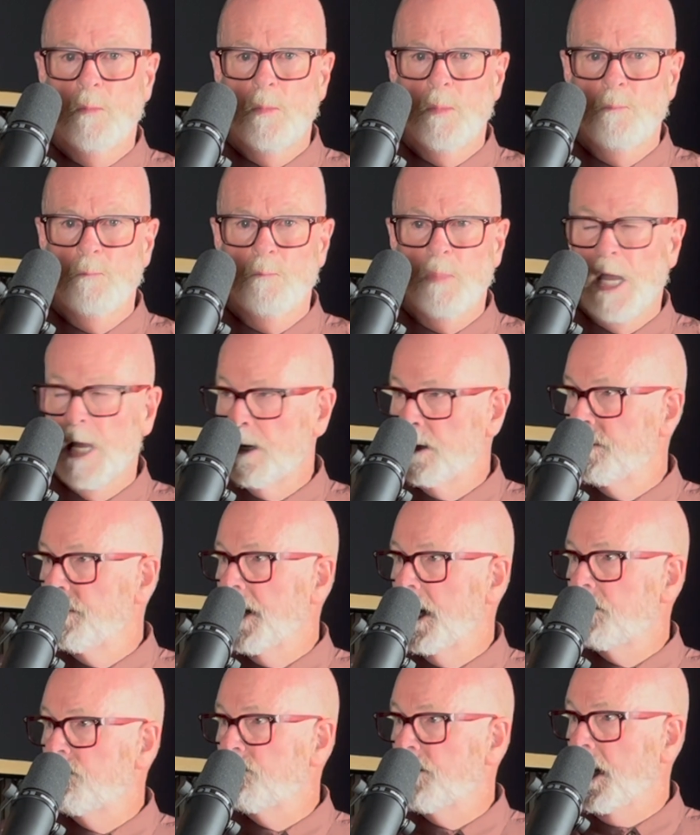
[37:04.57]
back in
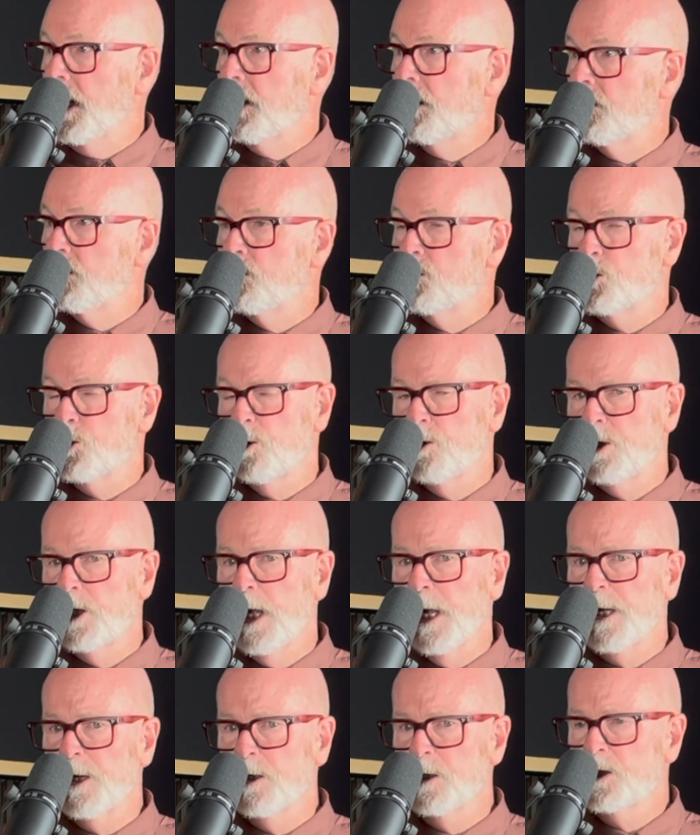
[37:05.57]
that day, it should have
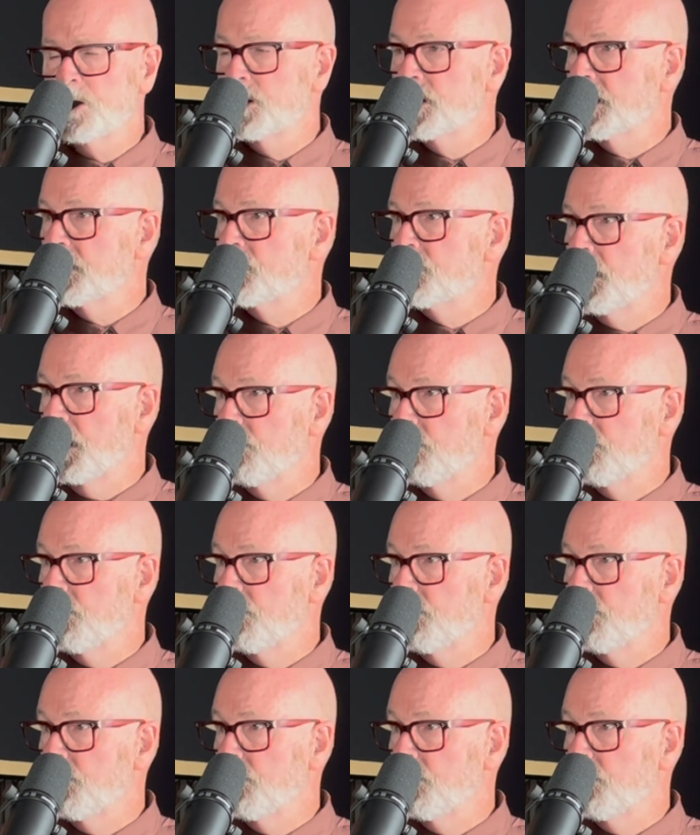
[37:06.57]
taken us 16